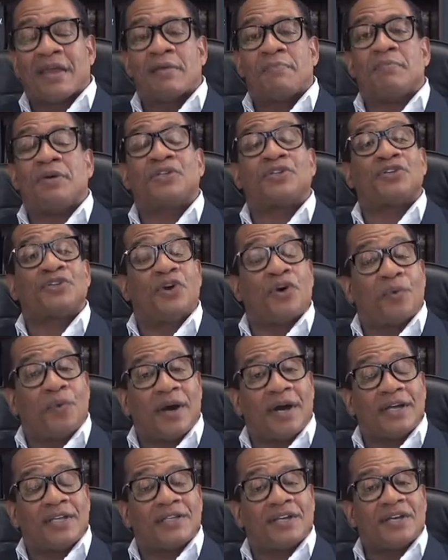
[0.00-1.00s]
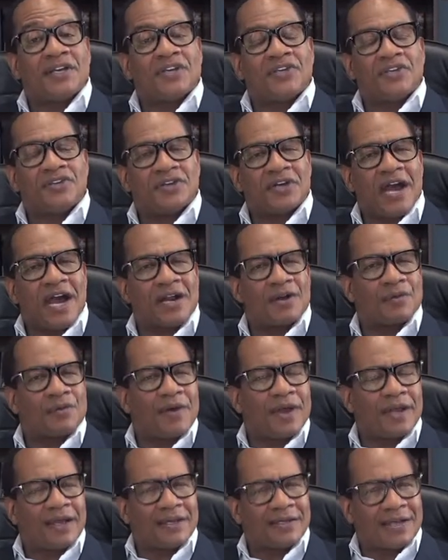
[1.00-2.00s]
But you know what? You got to
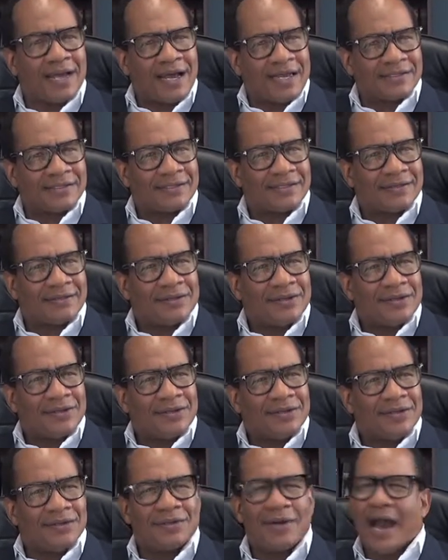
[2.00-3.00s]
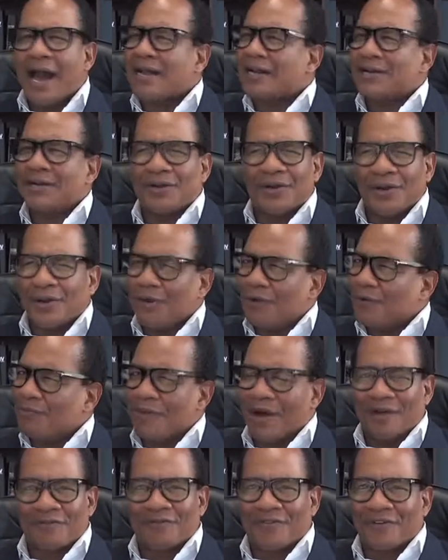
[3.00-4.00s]
recognize it. You got to know,
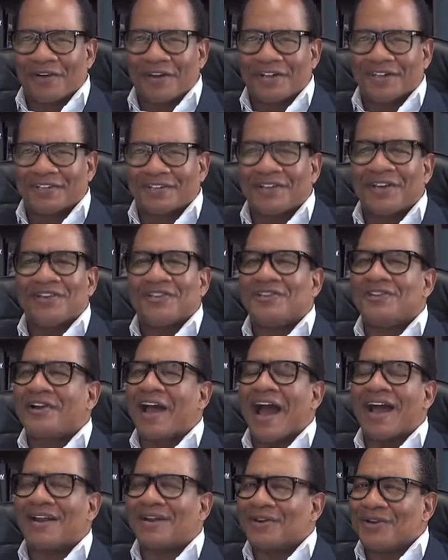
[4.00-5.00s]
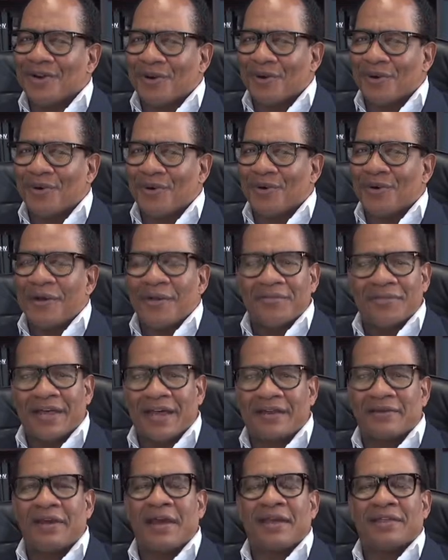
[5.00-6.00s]
my friends, you got to know
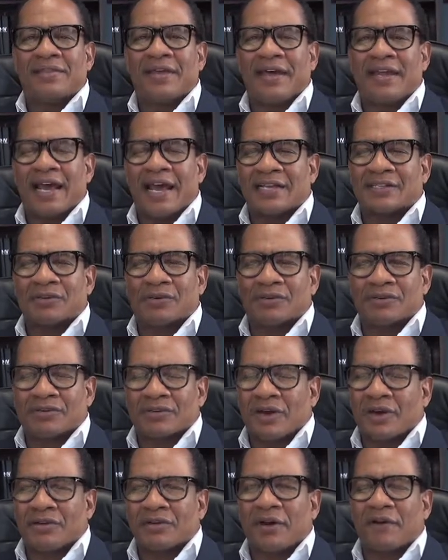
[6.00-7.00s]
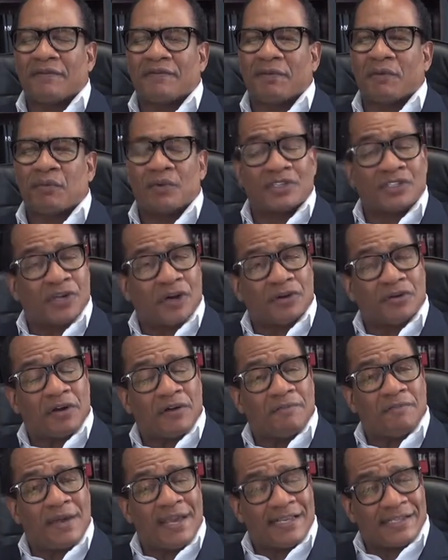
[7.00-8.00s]
that, that as a result, a result
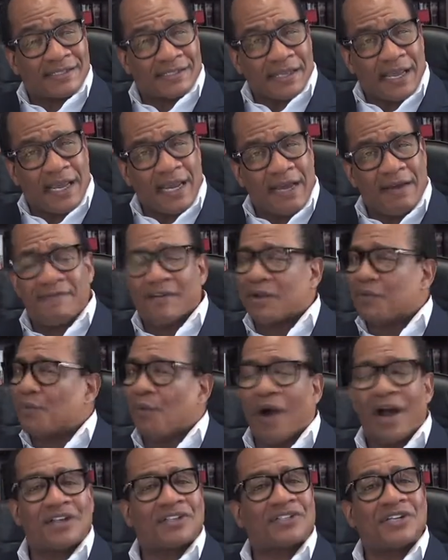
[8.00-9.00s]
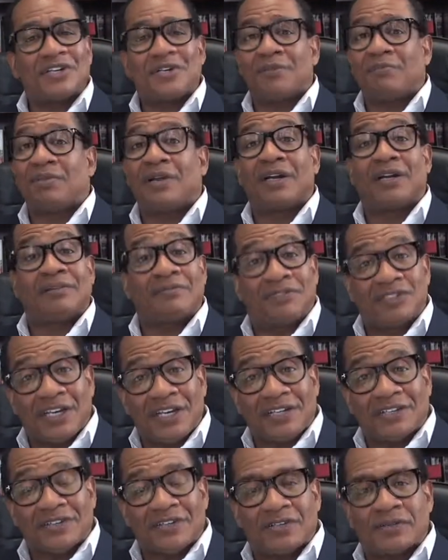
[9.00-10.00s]
of being saved and washed in the blood of
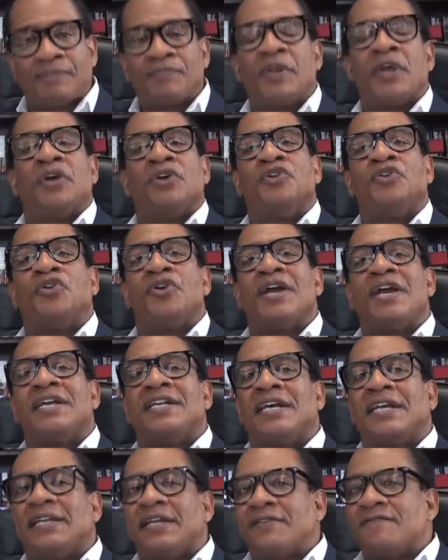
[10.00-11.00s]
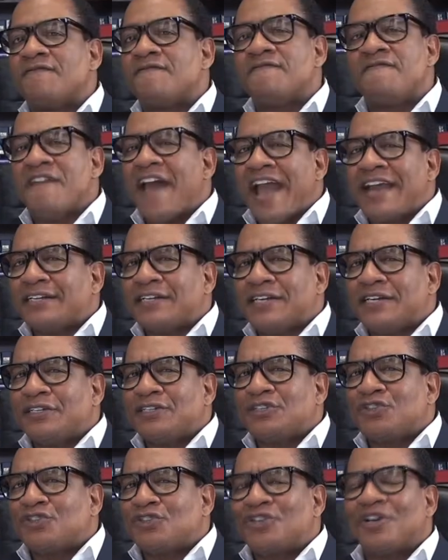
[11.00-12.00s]
Jesus, you're in an
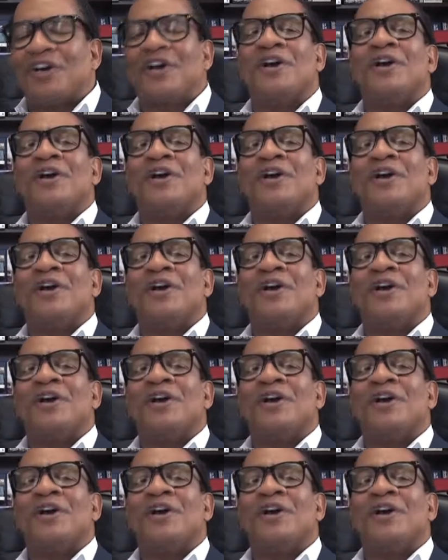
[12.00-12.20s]
advantaged